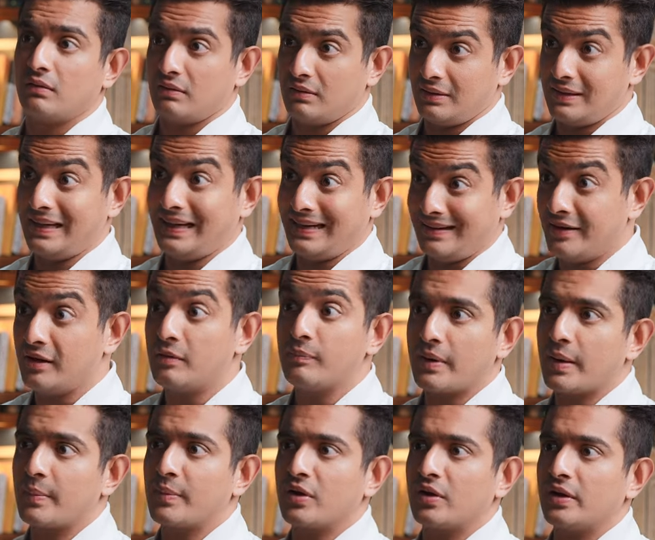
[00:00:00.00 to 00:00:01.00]
the Indian
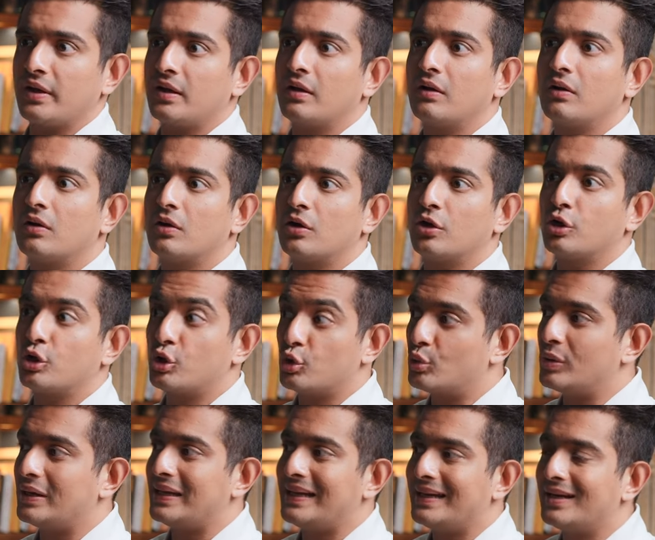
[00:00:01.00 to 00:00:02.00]
Premier League, you
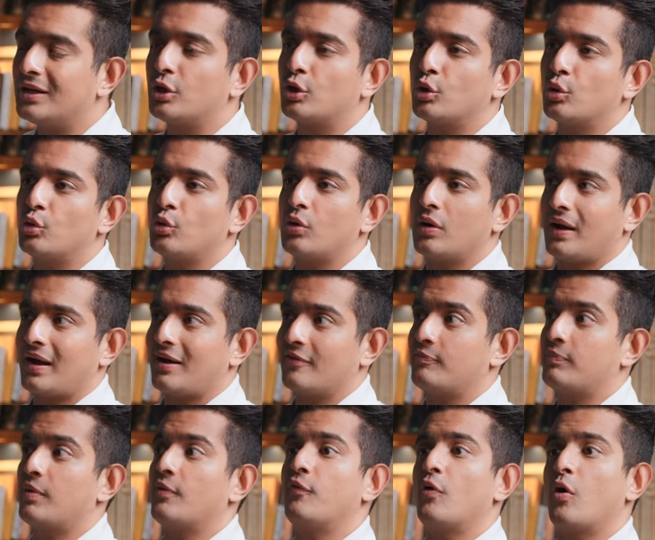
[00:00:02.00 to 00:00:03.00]
need to
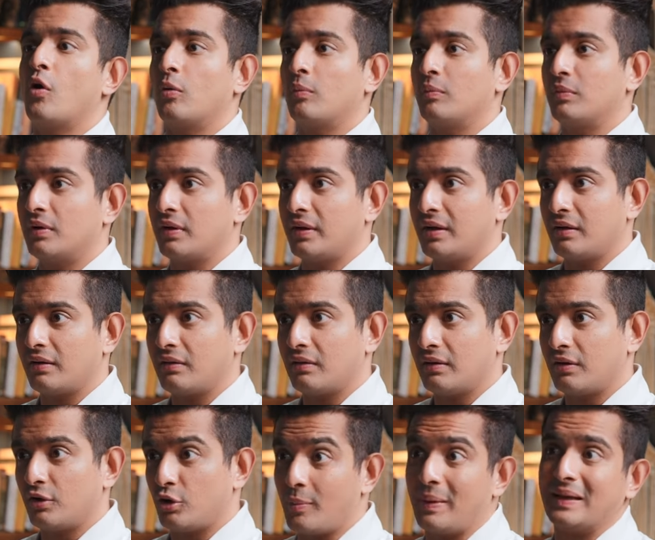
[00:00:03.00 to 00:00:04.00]
have performed
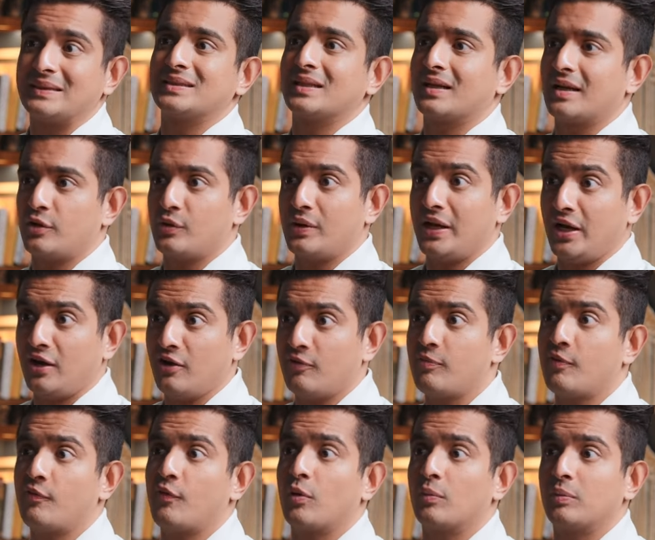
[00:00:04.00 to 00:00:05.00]
domestically. You need to have
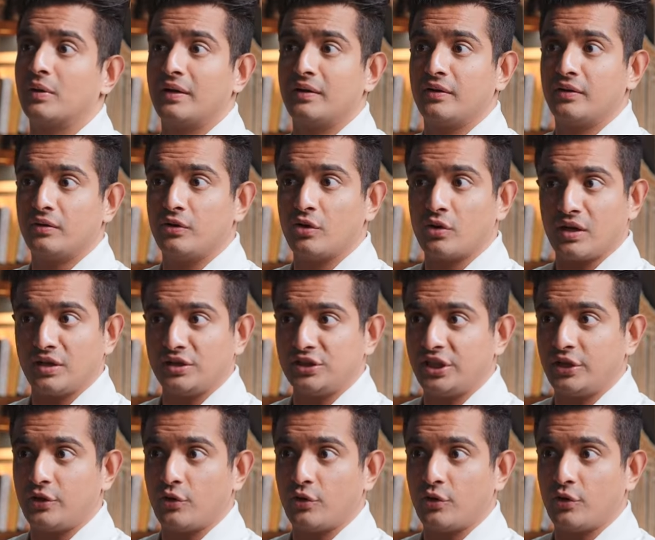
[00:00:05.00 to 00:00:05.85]
performed in your Ranji